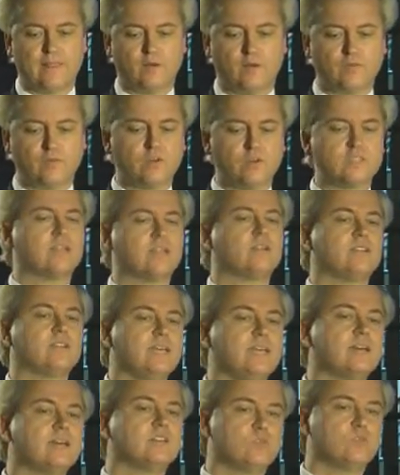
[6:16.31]
of course, are not
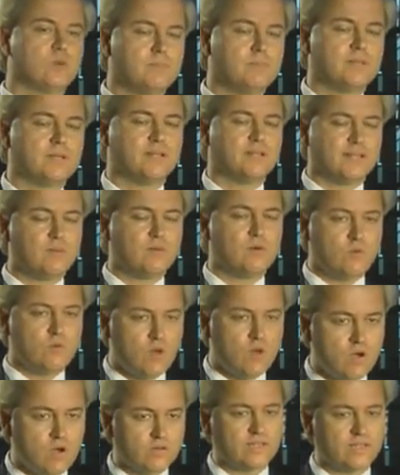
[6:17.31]
eager to admit that they were
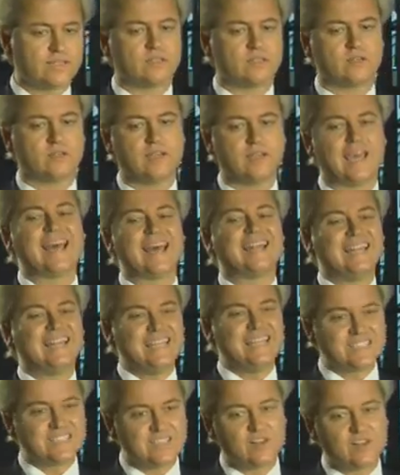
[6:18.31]
wrong, that there at
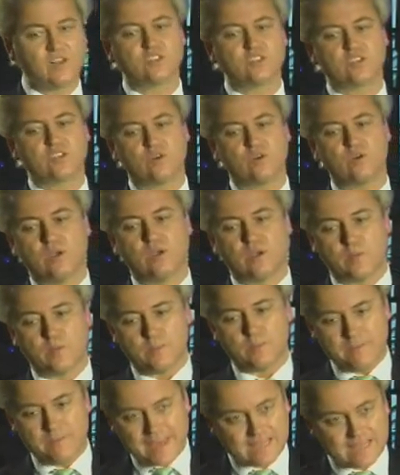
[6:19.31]
least are also
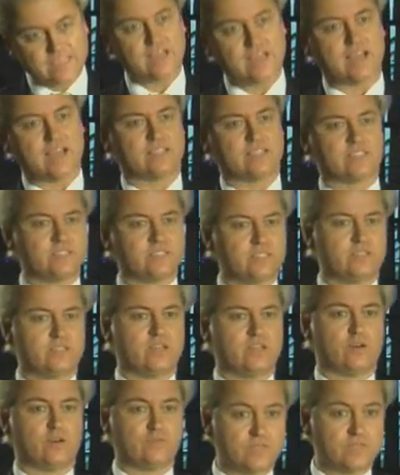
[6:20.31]
backsides
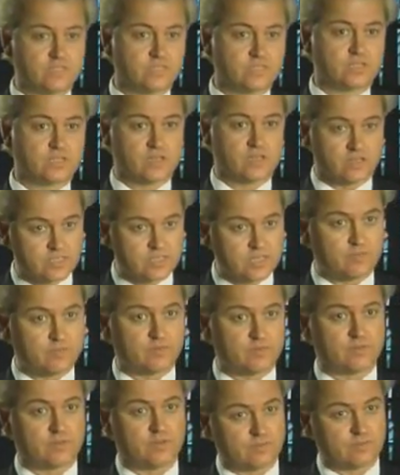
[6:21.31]
of this
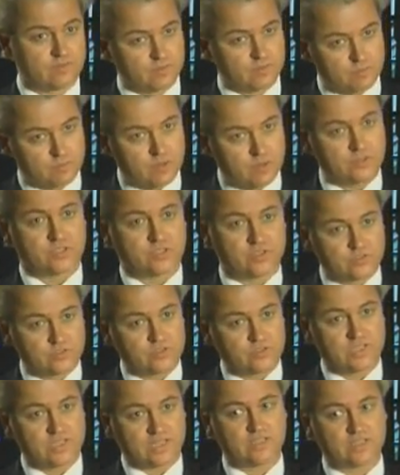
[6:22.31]
concept of multicultural
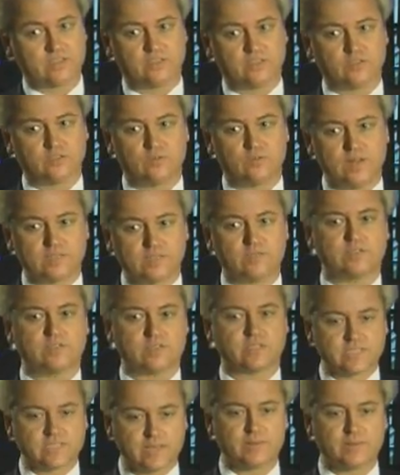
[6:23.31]
society, cultural
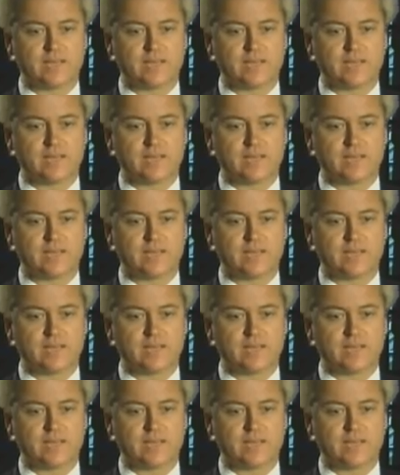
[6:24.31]
relativism,